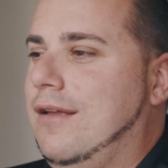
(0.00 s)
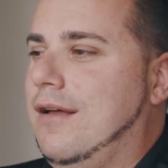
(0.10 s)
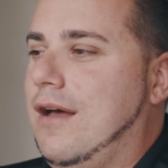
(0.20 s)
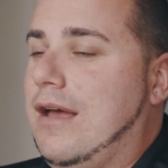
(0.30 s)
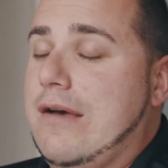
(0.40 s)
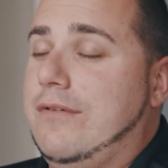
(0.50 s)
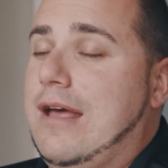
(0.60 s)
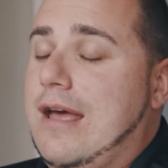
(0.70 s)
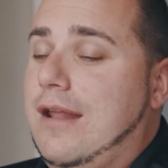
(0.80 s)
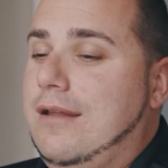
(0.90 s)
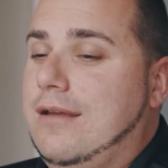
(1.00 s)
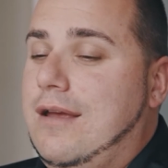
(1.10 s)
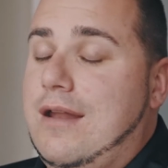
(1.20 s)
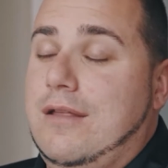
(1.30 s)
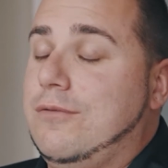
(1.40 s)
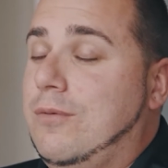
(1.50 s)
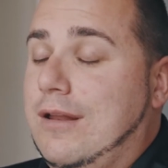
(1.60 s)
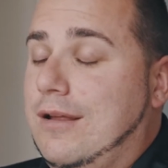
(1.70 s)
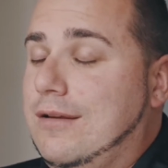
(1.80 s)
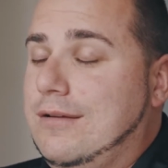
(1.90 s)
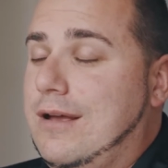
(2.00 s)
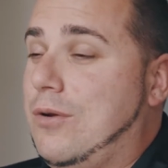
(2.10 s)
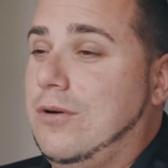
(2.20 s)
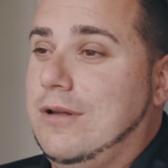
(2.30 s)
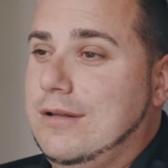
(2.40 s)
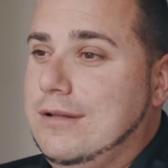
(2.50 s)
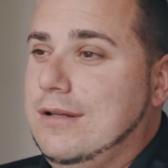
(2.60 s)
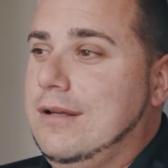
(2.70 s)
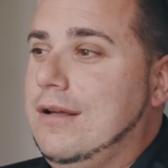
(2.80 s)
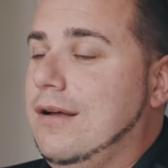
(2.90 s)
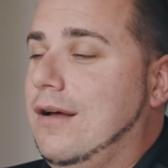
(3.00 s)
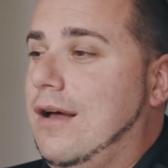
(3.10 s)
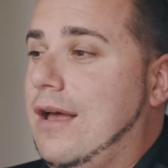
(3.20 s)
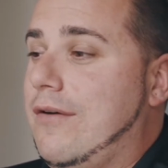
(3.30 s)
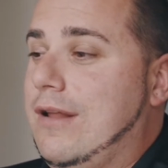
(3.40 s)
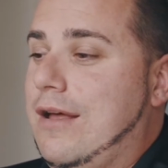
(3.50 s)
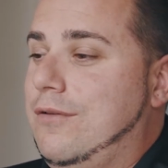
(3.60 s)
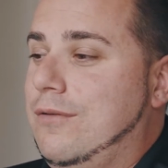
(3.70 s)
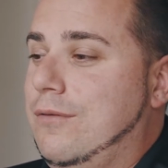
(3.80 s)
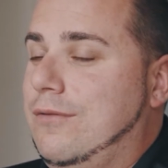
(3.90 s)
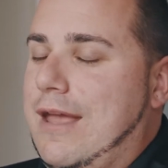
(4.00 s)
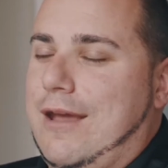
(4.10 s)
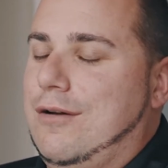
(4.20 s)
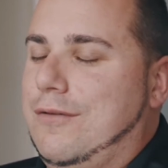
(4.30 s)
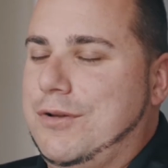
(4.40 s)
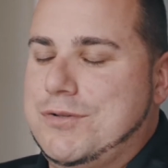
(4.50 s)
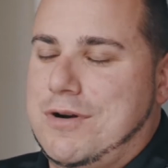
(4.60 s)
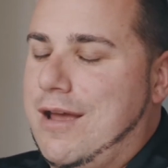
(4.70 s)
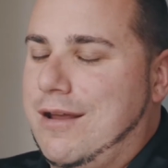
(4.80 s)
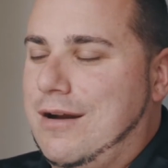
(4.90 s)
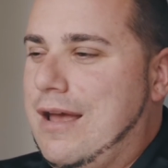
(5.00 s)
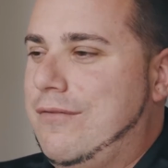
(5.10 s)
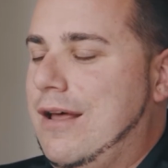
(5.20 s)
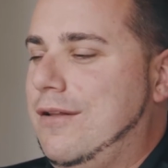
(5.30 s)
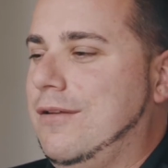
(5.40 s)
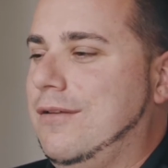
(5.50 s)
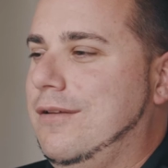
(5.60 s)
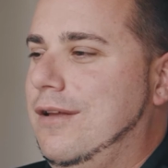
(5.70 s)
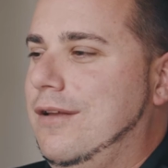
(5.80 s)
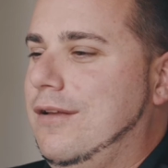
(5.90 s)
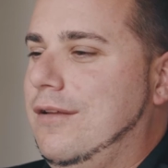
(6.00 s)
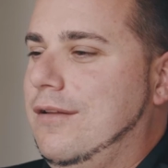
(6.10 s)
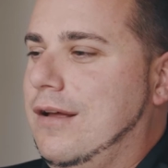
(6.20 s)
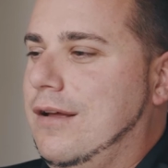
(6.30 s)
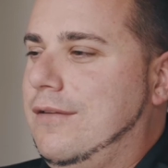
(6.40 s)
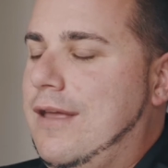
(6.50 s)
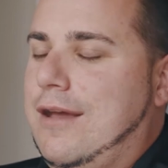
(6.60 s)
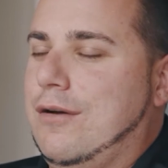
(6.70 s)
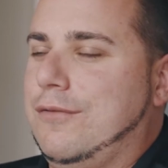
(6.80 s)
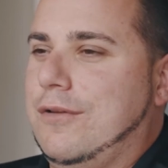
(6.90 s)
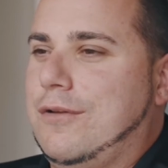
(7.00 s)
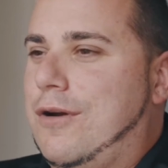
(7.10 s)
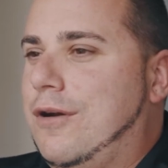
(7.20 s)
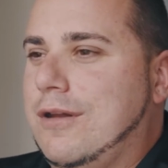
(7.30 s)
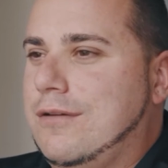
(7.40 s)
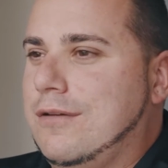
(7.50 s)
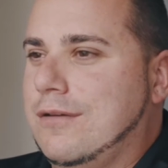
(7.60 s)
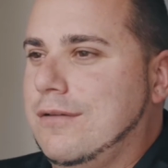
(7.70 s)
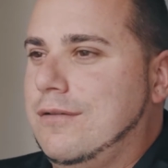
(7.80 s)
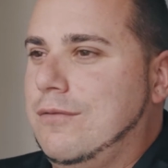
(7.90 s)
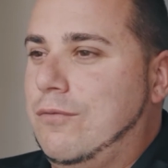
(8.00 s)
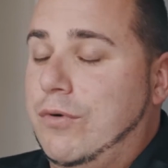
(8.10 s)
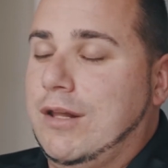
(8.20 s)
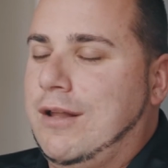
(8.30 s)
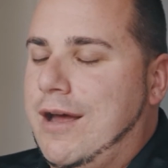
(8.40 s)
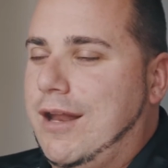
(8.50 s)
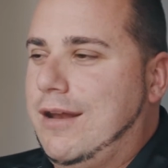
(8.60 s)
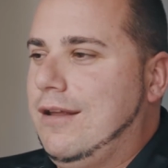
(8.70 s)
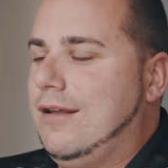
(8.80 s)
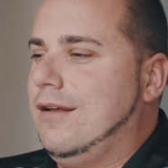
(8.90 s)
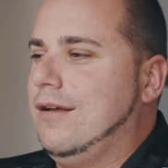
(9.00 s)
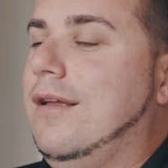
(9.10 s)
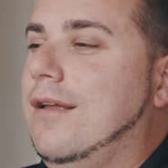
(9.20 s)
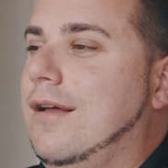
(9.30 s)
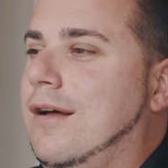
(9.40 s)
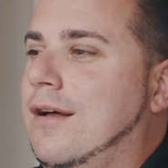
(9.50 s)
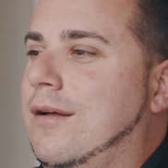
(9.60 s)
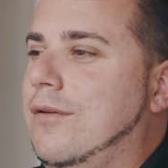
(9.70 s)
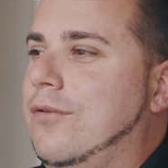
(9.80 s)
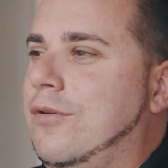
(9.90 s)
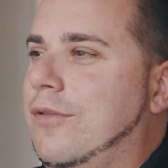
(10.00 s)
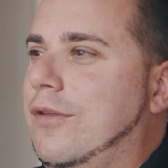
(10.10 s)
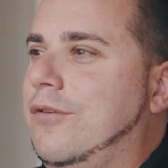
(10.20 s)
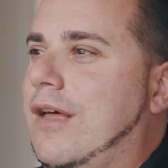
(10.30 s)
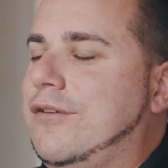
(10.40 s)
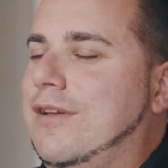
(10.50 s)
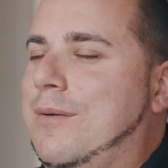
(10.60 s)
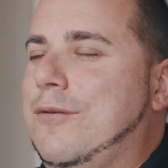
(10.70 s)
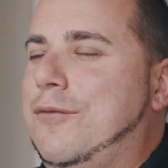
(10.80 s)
haven't had any sweating at all. I haven't had to take it off to dry it, or I haven't had to take it off to turn it, to realign it. So this will actually give me the